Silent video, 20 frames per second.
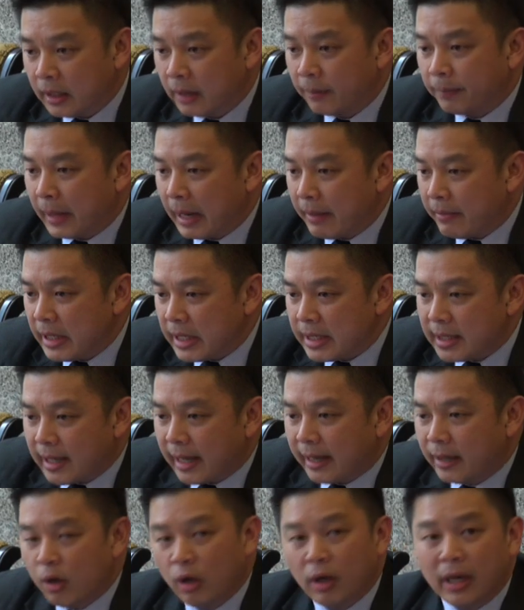The Prime
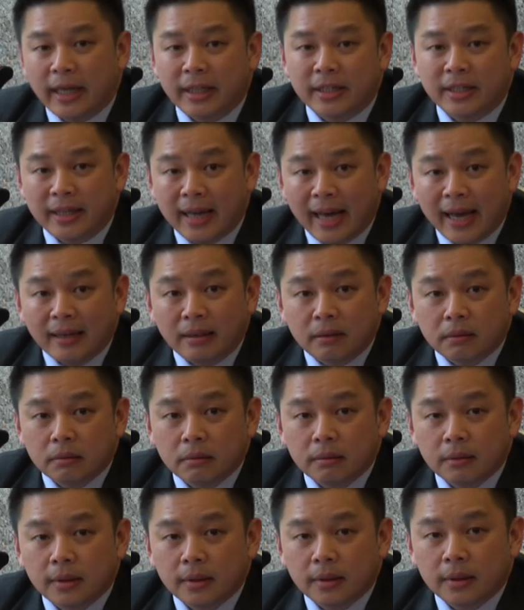Minister acknowledged that
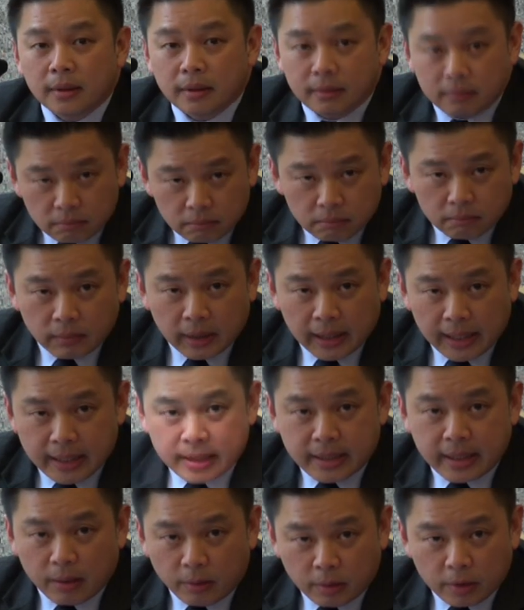
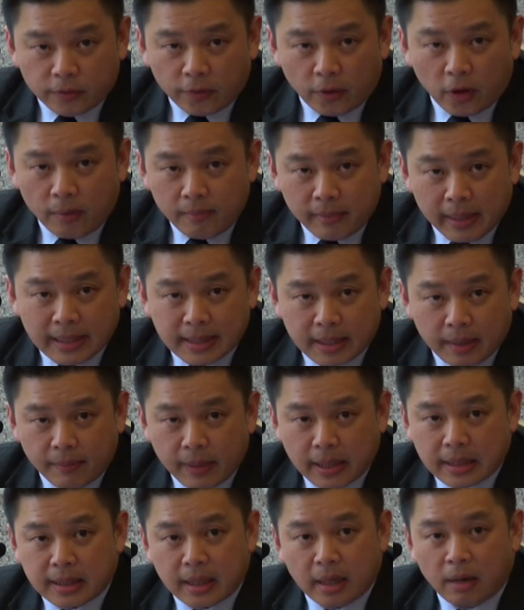Malaysia was formed by
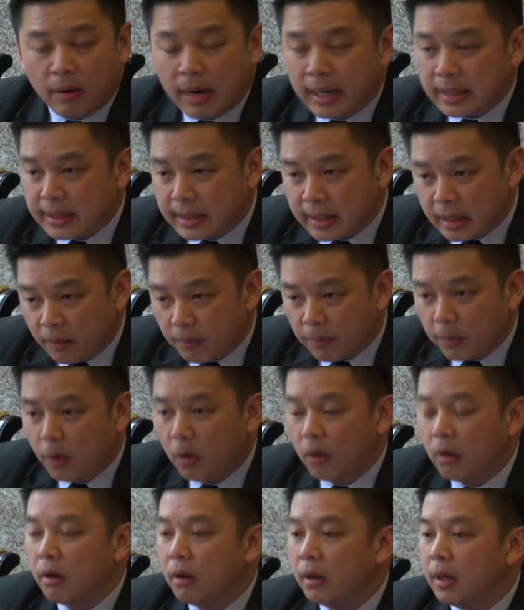Sabah, Sarawak,
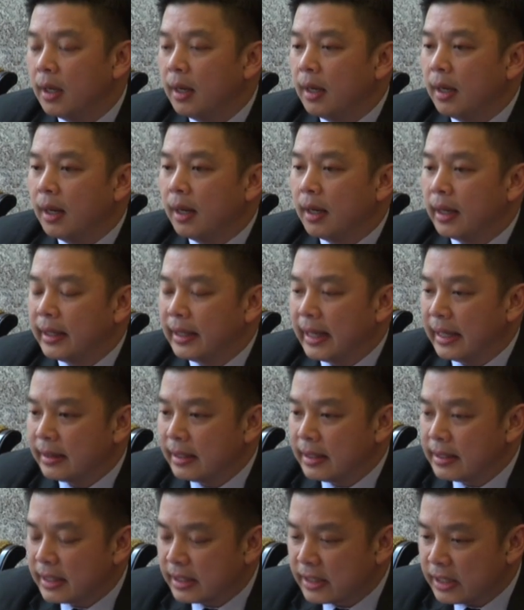Singapore in
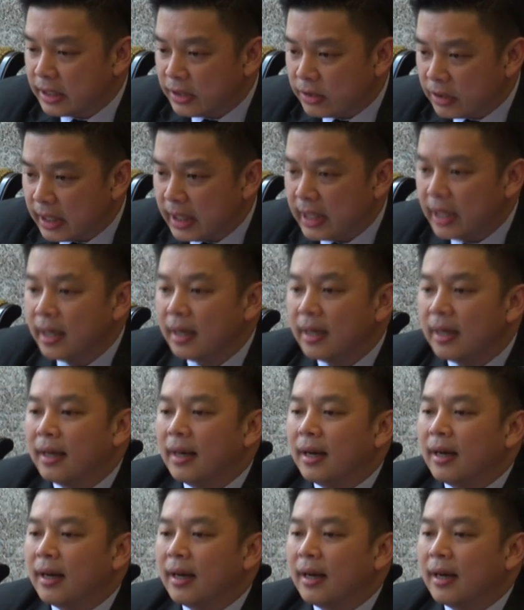1963.